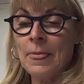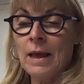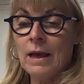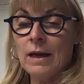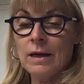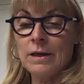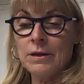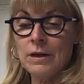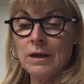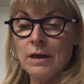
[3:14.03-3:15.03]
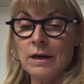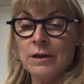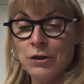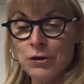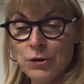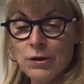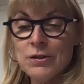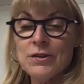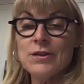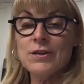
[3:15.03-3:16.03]
a
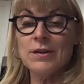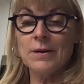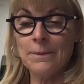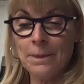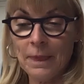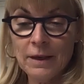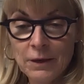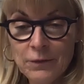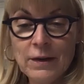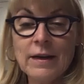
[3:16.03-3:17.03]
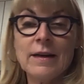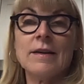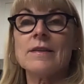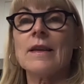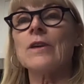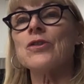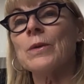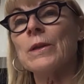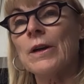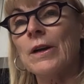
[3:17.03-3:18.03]
nurse, you've got a
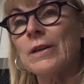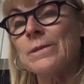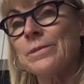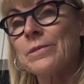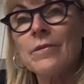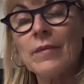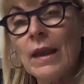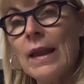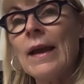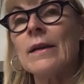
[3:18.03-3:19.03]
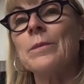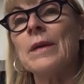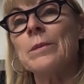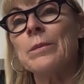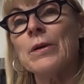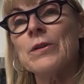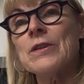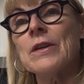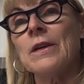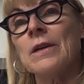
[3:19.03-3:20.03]
scheduler, admin
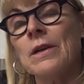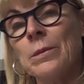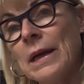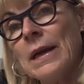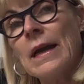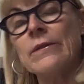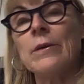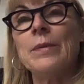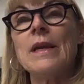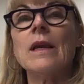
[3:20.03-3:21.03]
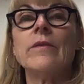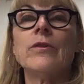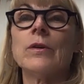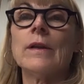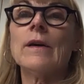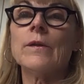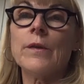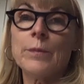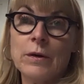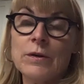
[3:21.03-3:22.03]
person, you might have a behavioral health
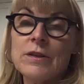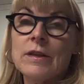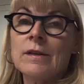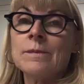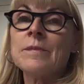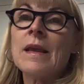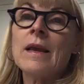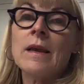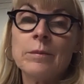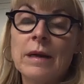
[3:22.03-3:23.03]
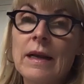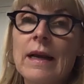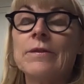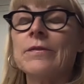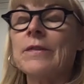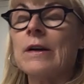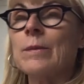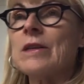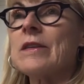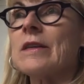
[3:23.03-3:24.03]
person, might have a
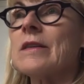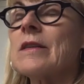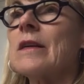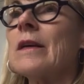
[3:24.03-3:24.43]
pharmacist.